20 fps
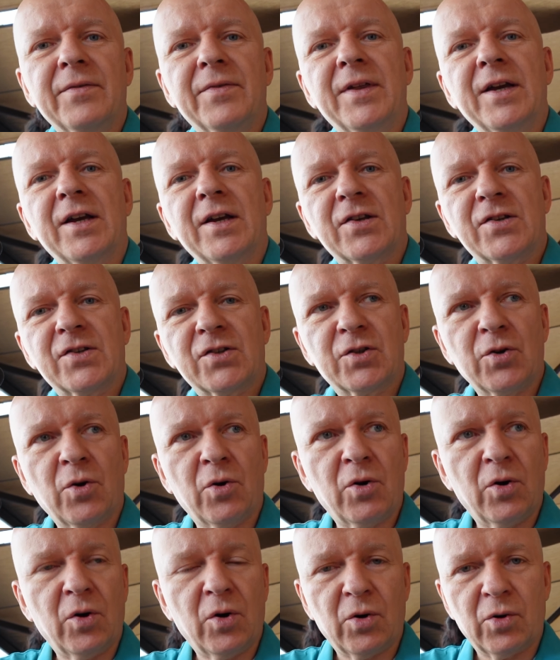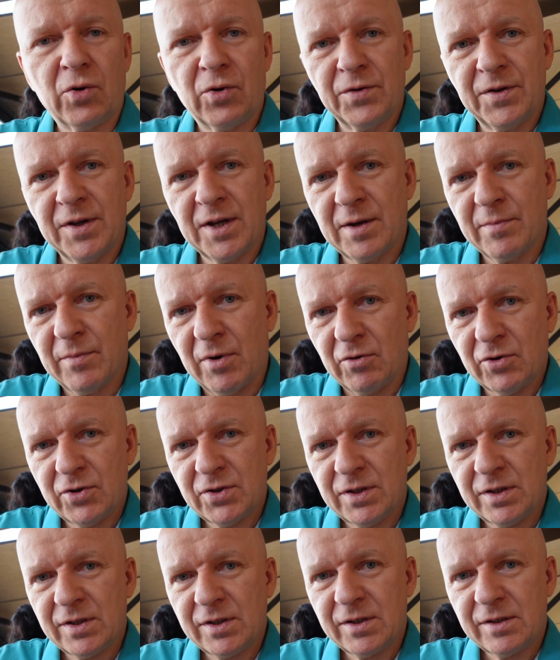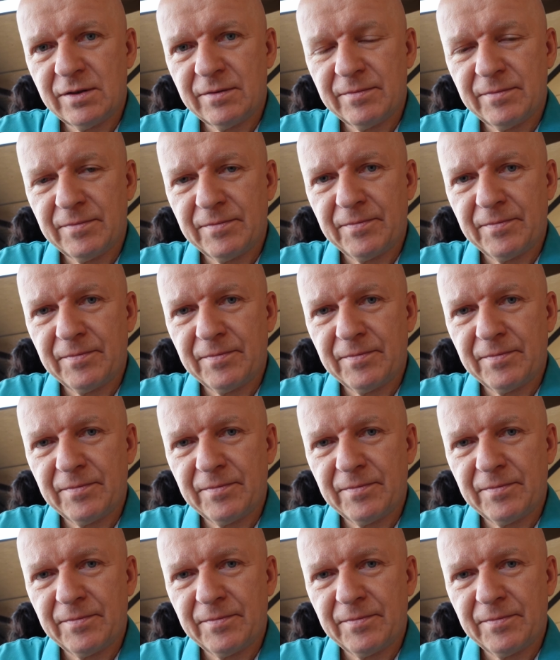They store all the emotions